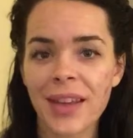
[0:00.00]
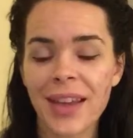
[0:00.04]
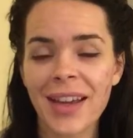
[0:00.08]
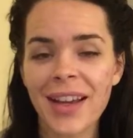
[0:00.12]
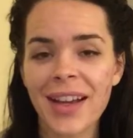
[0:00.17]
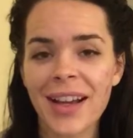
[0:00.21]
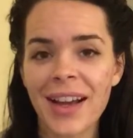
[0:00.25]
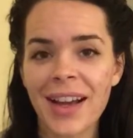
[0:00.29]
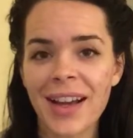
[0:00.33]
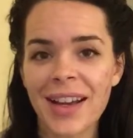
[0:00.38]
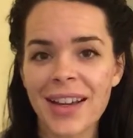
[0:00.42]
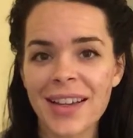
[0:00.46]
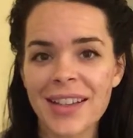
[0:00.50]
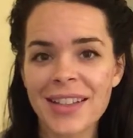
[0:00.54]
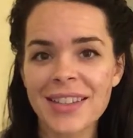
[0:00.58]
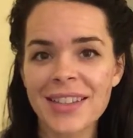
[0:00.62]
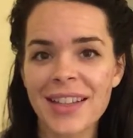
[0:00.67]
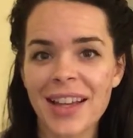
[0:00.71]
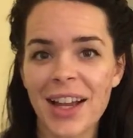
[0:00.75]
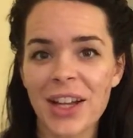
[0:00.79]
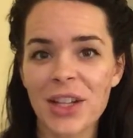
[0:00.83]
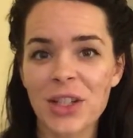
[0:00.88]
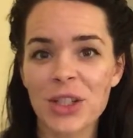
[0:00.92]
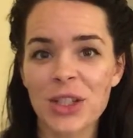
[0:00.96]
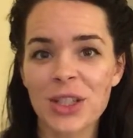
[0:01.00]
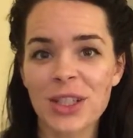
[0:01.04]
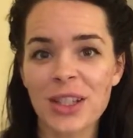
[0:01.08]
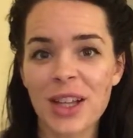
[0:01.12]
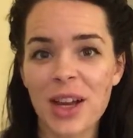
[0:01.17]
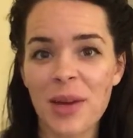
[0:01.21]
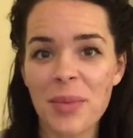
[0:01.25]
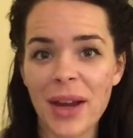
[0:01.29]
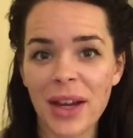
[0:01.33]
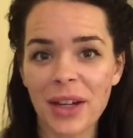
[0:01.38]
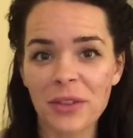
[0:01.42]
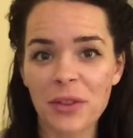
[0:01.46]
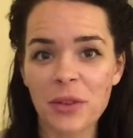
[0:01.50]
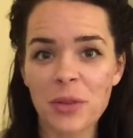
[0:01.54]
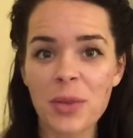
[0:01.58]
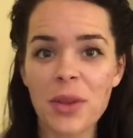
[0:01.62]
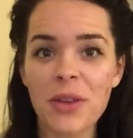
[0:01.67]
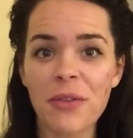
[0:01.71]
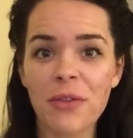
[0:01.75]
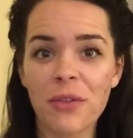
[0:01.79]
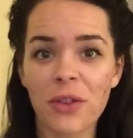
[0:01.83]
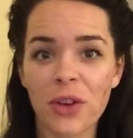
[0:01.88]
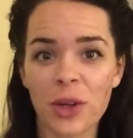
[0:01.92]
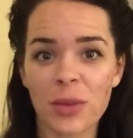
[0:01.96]
Hey guys, I just got back from
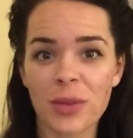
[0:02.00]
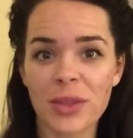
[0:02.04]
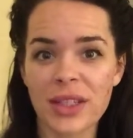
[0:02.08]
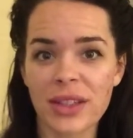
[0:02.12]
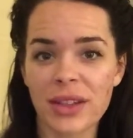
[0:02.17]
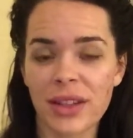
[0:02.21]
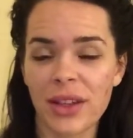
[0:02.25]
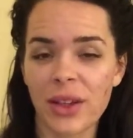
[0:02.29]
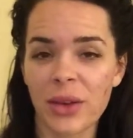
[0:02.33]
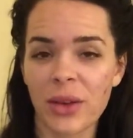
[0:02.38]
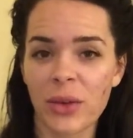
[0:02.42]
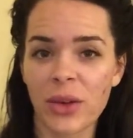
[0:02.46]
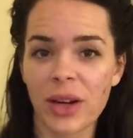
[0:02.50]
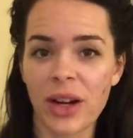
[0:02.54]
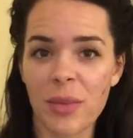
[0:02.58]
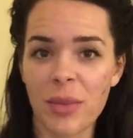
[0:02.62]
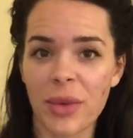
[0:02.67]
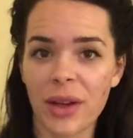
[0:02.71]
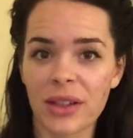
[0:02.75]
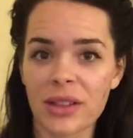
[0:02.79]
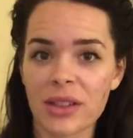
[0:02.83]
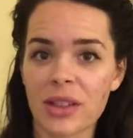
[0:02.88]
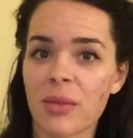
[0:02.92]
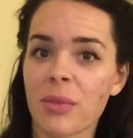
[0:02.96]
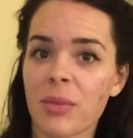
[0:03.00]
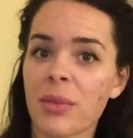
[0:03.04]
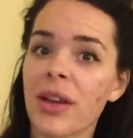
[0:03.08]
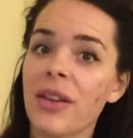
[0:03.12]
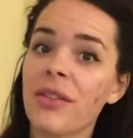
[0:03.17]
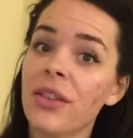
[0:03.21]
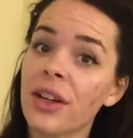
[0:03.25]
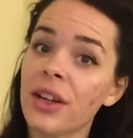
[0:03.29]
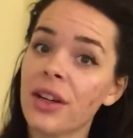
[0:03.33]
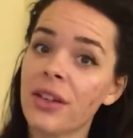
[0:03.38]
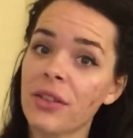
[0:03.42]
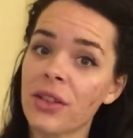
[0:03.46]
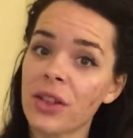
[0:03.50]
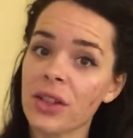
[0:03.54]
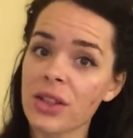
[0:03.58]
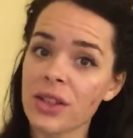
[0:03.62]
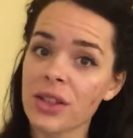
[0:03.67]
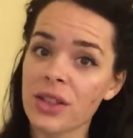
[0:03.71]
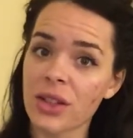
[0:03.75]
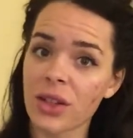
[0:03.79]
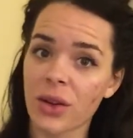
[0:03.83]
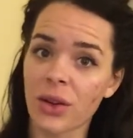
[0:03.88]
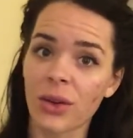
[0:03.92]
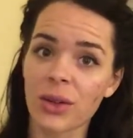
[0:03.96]
the pharmacy where I picked up my very
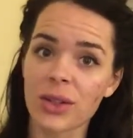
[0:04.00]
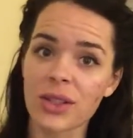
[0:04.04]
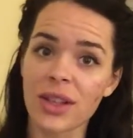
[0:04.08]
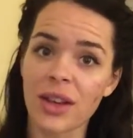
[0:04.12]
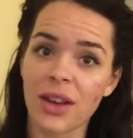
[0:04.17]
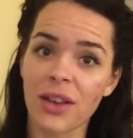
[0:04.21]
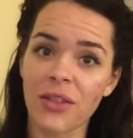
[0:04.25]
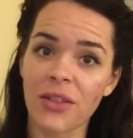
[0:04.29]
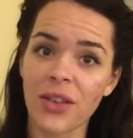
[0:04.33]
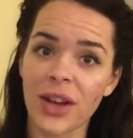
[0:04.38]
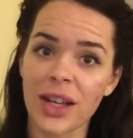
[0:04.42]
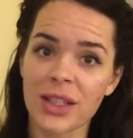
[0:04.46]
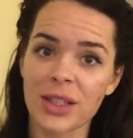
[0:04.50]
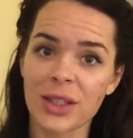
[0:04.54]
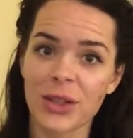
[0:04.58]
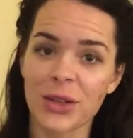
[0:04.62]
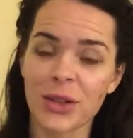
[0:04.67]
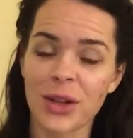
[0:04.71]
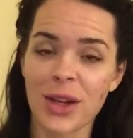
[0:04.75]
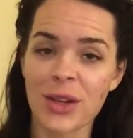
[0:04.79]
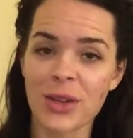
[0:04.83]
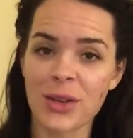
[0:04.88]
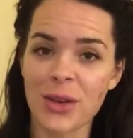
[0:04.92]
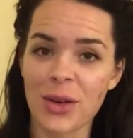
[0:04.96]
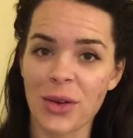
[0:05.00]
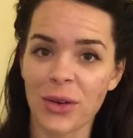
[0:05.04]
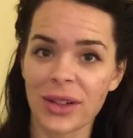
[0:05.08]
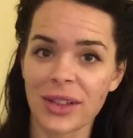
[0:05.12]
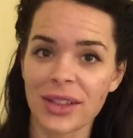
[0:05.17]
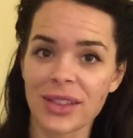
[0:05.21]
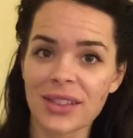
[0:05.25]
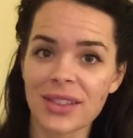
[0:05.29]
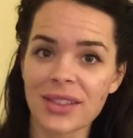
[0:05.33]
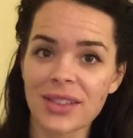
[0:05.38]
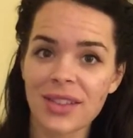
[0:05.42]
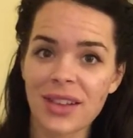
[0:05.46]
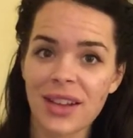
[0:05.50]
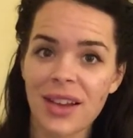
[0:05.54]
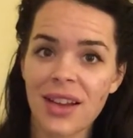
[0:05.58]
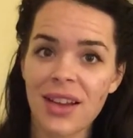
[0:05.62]
first dose of isotretinoin.